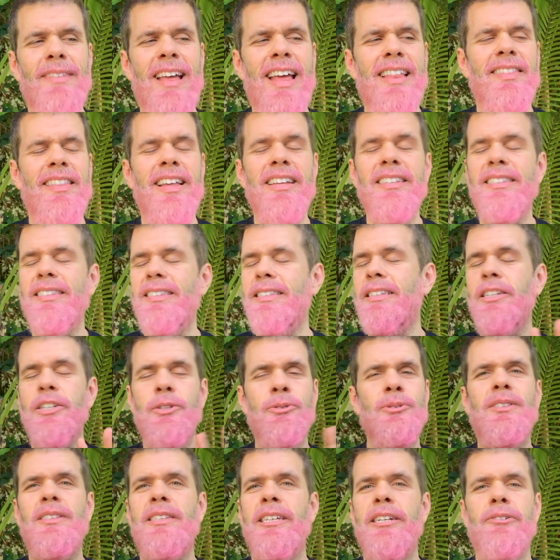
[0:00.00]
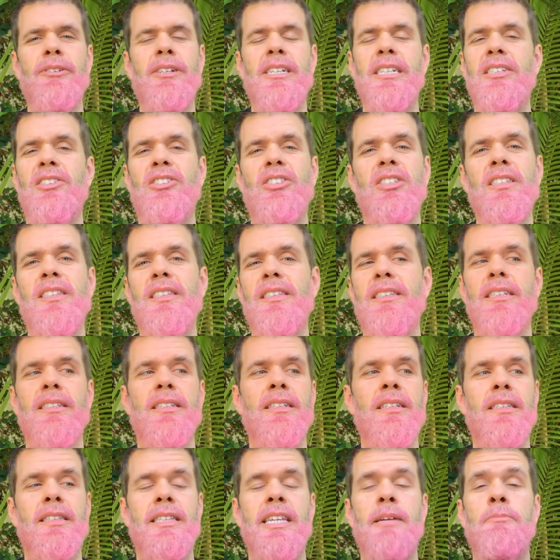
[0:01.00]
And this new series just
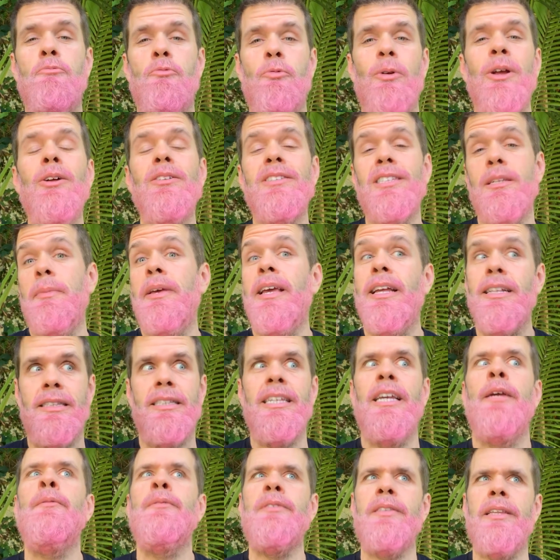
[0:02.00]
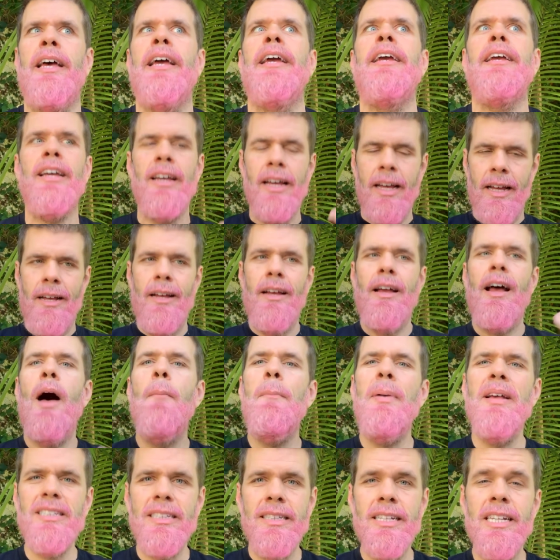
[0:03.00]
doesn't seem real to me. It seems like
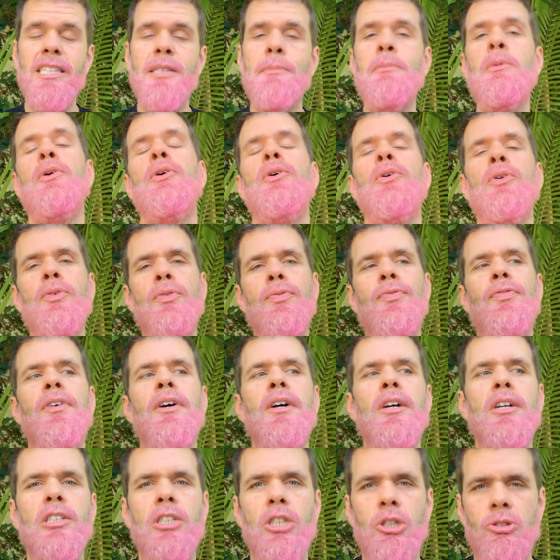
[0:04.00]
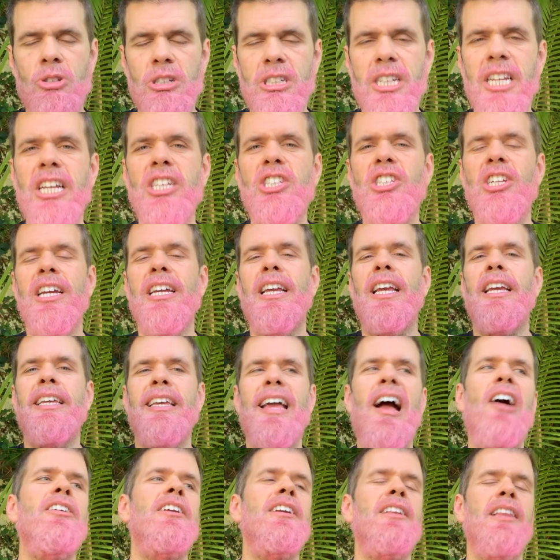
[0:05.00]
a business move, strategic,
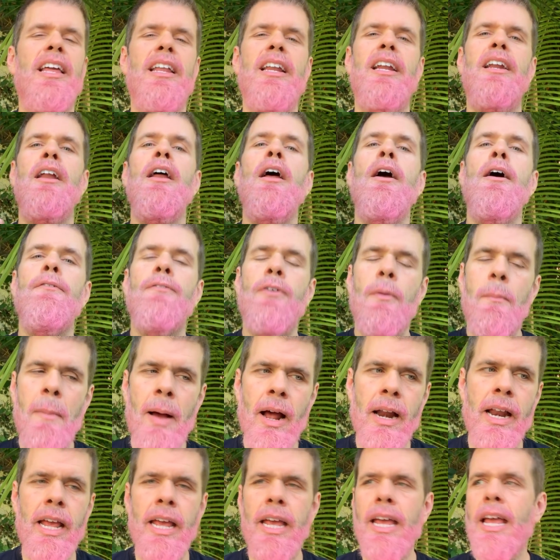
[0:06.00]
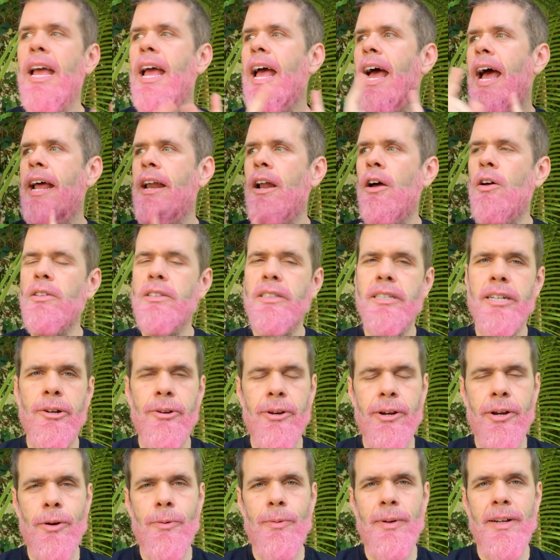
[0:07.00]
calculated for money and
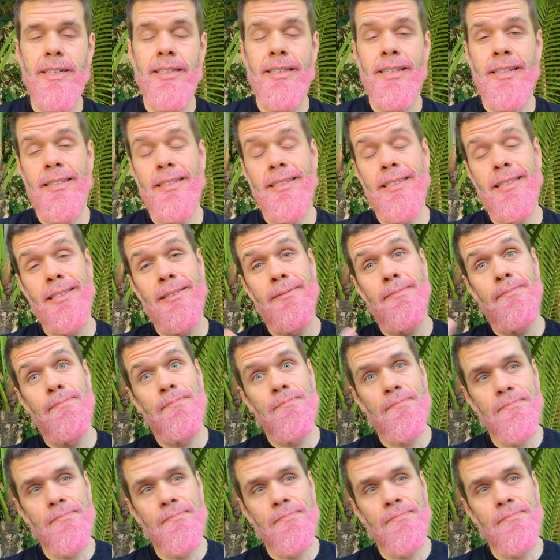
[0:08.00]
ulterior reasons.